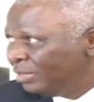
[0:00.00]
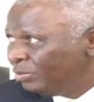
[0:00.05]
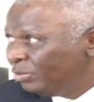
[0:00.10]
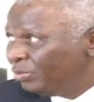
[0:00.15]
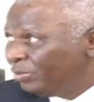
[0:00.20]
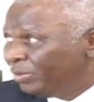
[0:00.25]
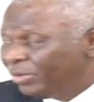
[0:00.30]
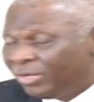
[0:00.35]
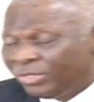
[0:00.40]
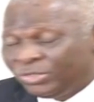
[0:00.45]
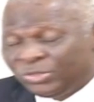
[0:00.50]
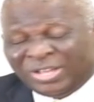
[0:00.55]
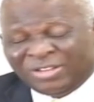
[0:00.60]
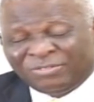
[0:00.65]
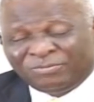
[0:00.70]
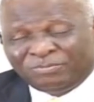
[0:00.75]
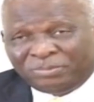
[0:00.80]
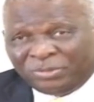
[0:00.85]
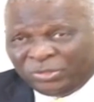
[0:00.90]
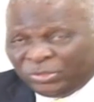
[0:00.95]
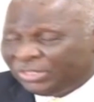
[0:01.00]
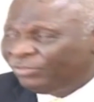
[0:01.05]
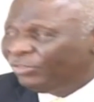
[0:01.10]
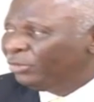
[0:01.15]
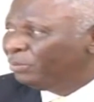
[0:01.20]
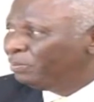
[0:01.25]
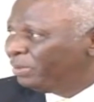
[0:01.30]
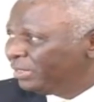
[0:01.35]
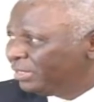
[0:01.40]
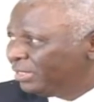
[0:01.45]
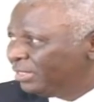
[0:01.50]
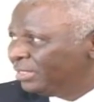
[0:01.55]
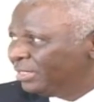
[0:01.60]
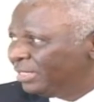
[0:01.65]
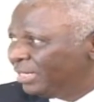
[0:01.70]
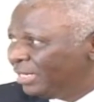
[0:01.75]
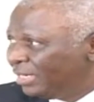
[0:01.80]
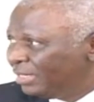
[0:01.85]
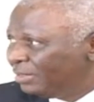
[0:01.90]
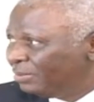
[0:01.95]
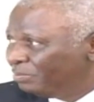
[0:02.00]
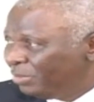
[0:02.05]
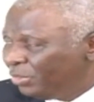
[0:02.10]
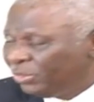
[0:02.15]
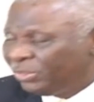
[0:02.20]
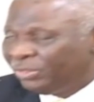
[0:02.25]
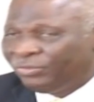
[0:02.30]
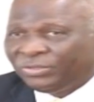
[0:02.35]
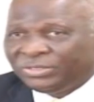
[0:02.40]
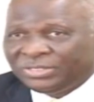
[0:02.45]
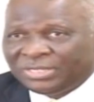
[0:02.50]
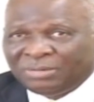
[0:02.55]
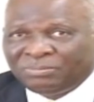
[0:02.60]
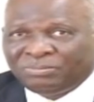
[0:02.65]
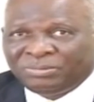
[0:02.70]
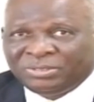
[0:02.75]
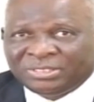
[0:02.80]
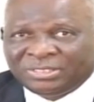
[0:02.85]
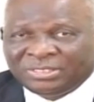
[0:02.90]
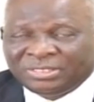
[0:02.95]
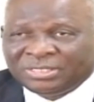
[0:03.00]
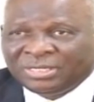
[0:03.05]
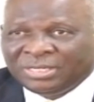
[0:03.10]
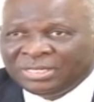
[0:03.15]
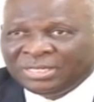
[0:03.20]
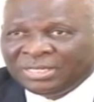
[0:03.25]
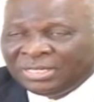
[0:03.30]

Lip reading: Because we have beautiful beaches there, beautiful sand beaches.